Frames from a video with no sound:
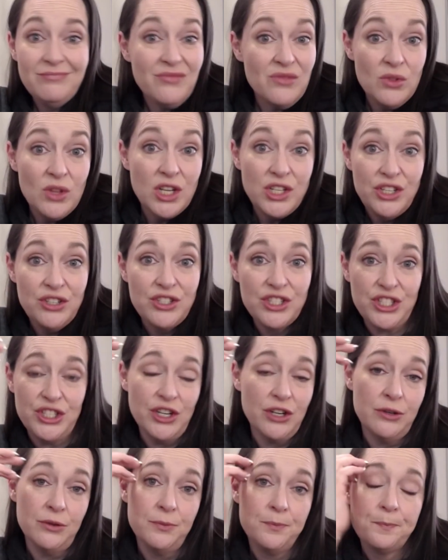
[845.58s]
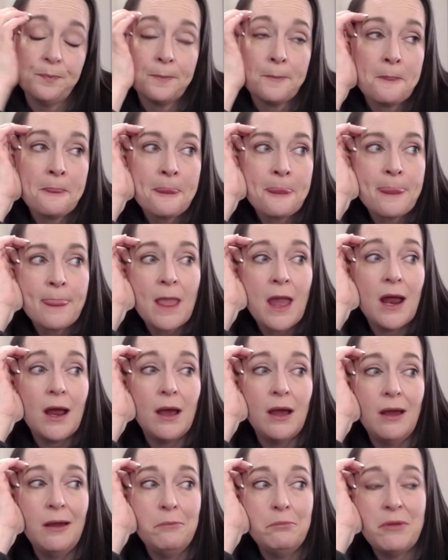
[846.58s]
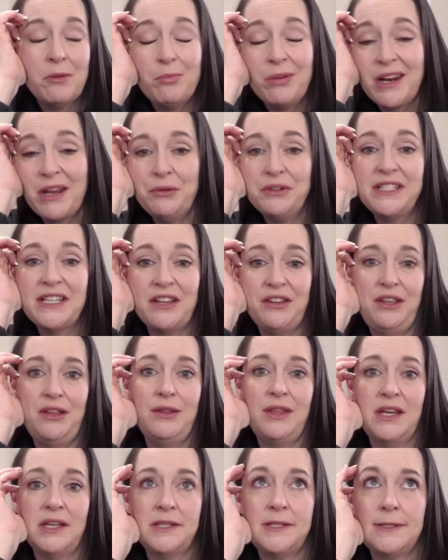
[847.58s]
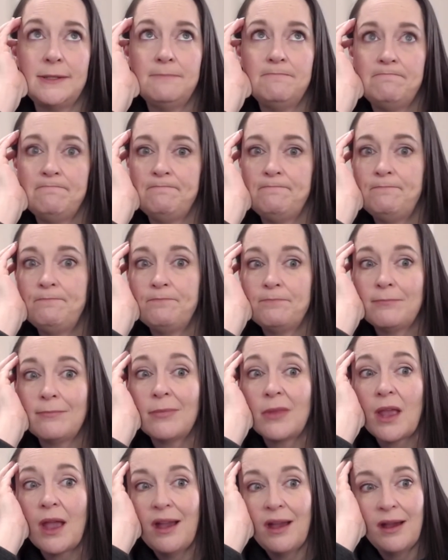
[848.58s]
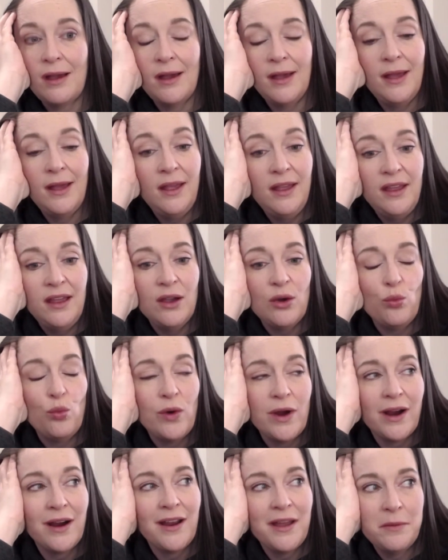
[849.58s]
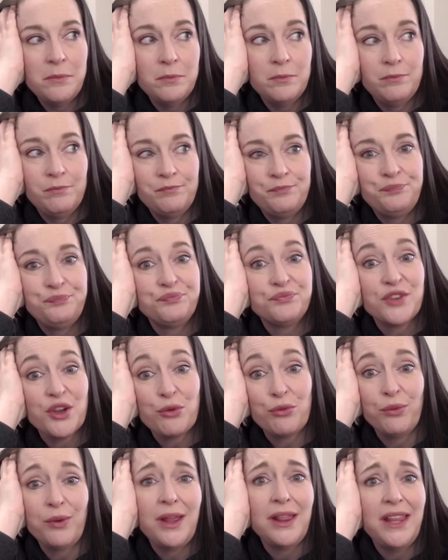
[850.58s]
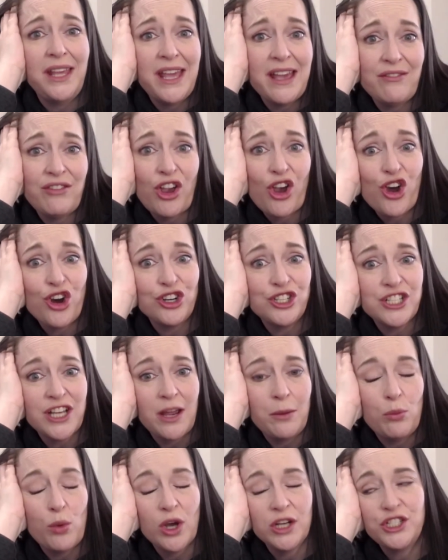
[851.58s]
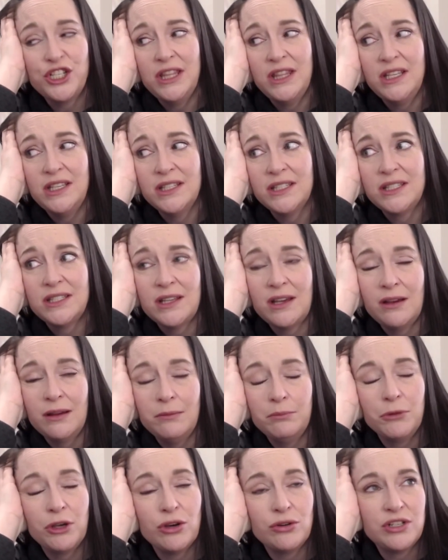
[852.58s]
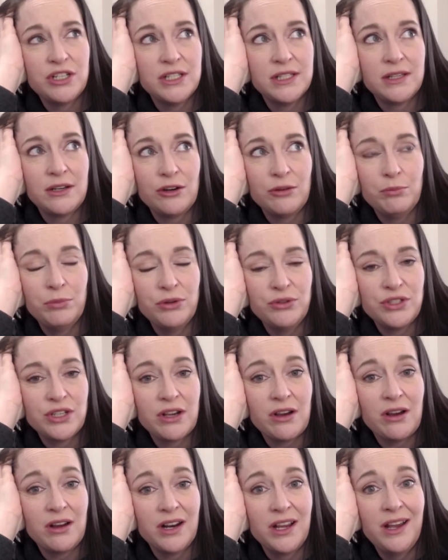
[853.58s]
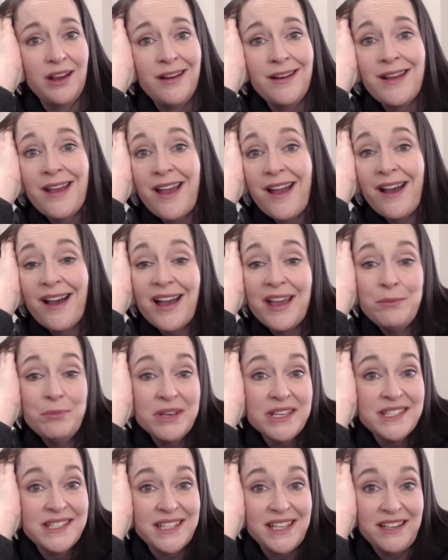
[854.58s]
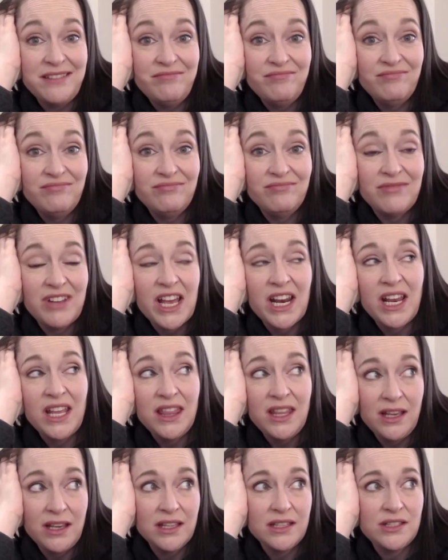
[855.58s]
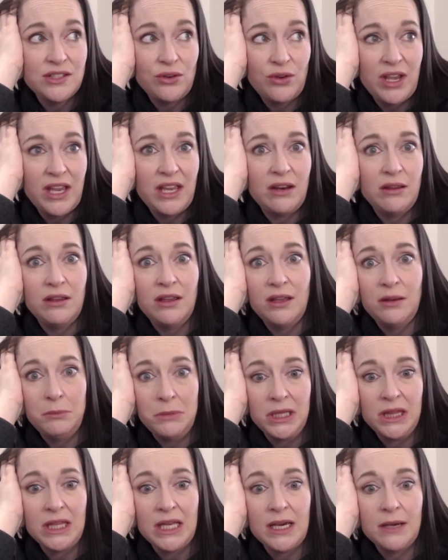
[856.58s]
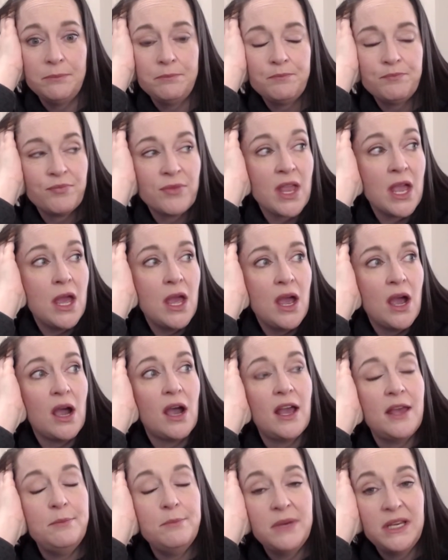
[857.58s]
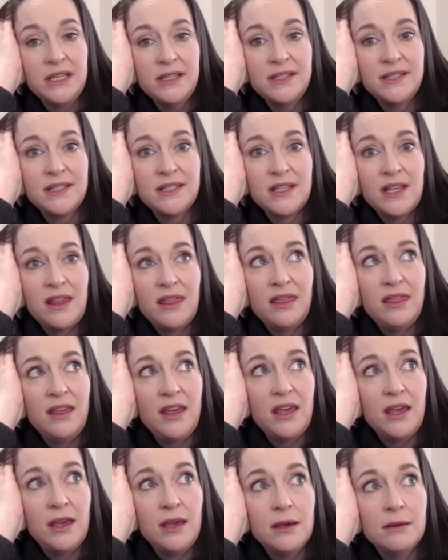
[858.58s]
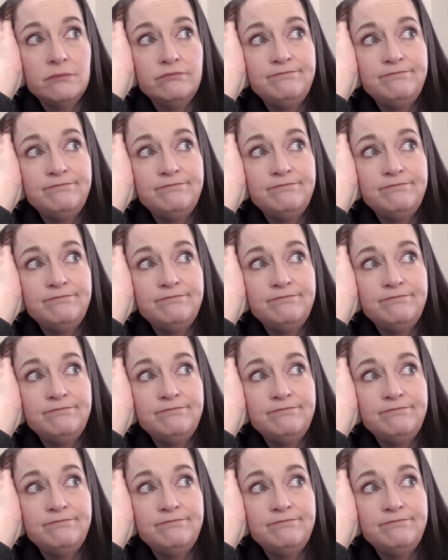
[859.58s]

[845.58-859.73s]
You just don't. But I will tell you this. Where I'm really having a hard time watching these coaches that are in Punta Cana, I miss it. And I think it's okay to admit that. I miss the